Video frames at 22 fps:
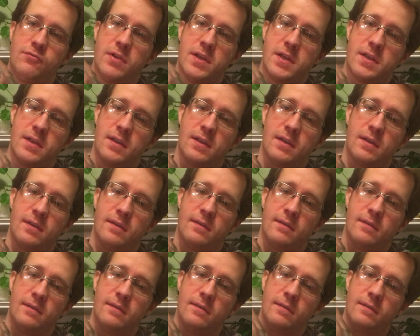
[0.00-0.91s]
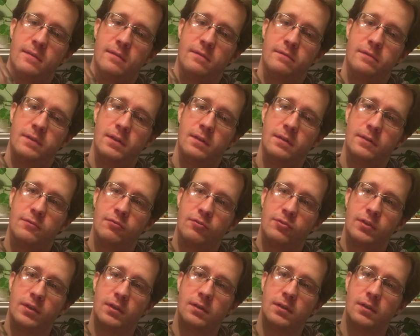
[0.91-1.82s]
drinking. Real
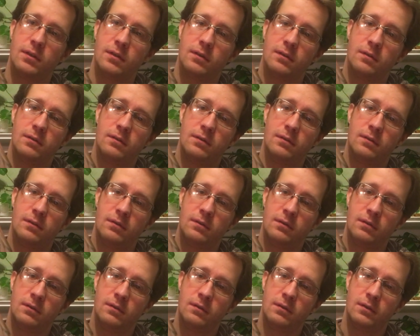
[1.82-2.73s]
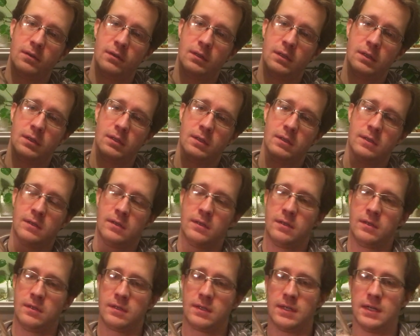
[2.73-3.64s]
interesting color.
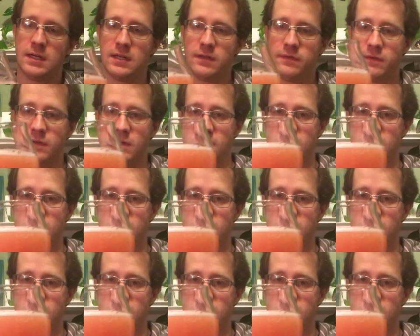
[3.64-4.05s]
Kind of